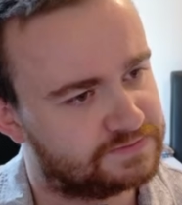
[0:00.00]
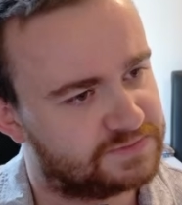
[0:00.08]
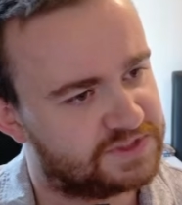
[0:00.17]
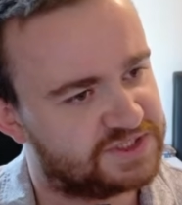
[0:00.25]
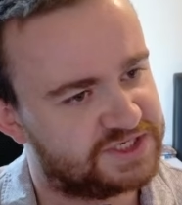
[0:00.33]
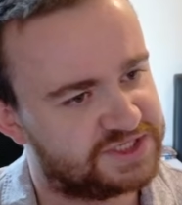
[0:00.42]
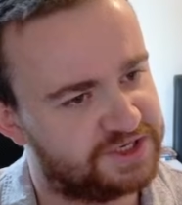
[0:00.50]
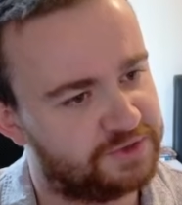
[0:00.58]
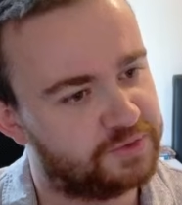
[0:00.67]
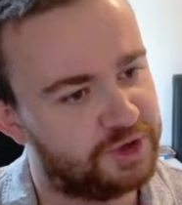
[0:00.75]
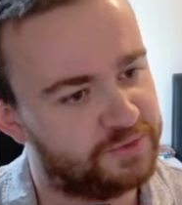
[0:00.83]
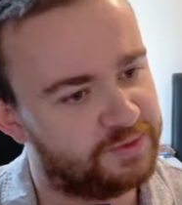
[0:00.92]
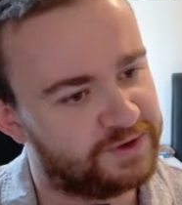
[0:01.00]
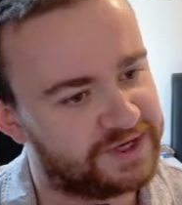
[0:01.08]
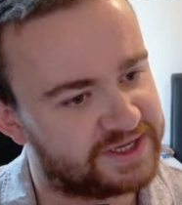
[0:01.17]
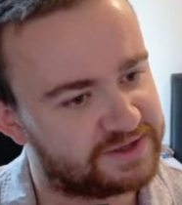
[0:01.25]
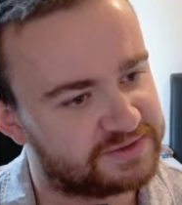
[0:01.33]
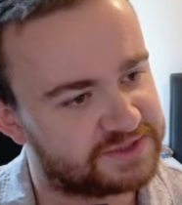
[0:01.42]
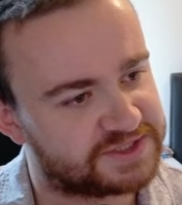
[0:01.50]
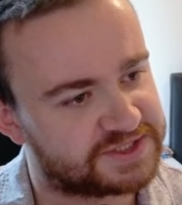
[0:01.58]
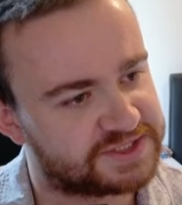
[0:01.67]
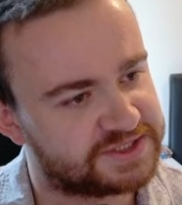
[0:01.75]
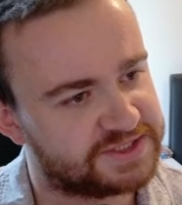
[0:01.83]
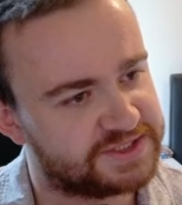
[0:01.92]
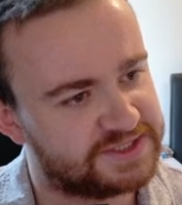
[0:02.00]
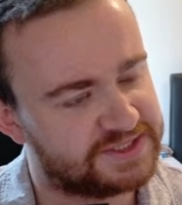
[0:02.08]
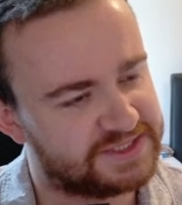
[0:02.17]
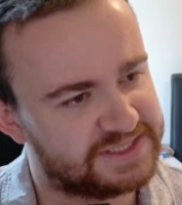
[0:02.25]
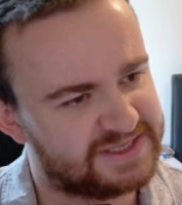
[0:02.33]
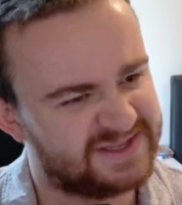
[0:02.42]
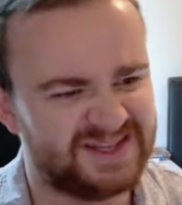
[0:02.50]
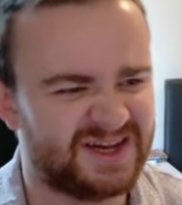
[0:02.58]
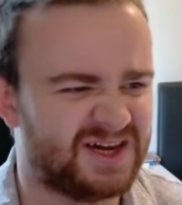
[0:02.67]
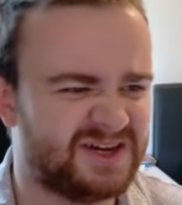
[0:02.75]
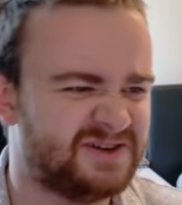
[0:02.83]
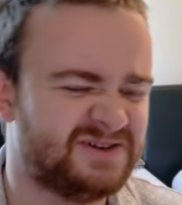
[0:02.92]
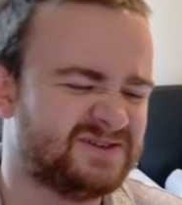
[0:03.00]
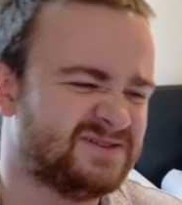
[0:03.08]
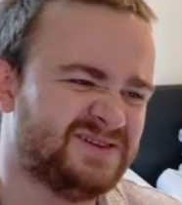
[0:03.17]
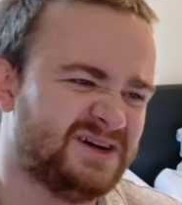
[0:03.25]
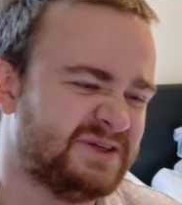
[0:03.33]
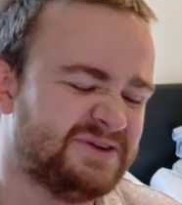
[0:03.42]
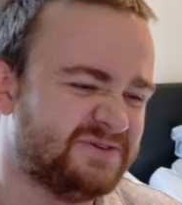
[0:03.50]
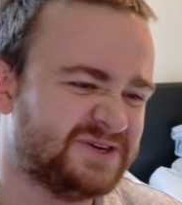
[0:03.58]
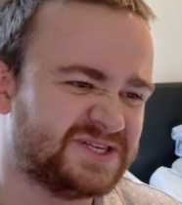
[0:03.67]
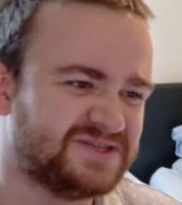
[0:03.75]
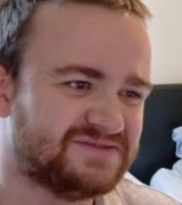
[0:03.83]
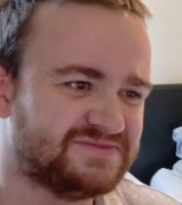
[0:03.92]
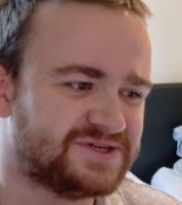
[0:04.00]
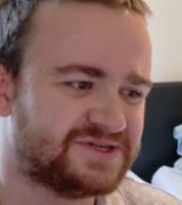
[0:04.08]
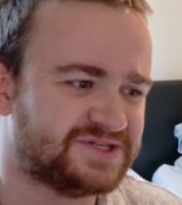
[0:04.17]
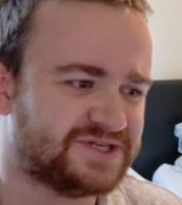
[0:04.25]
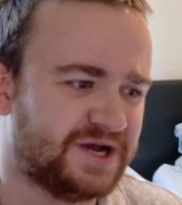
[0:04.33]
It's actually a world where he kills us. No, there isn't. Because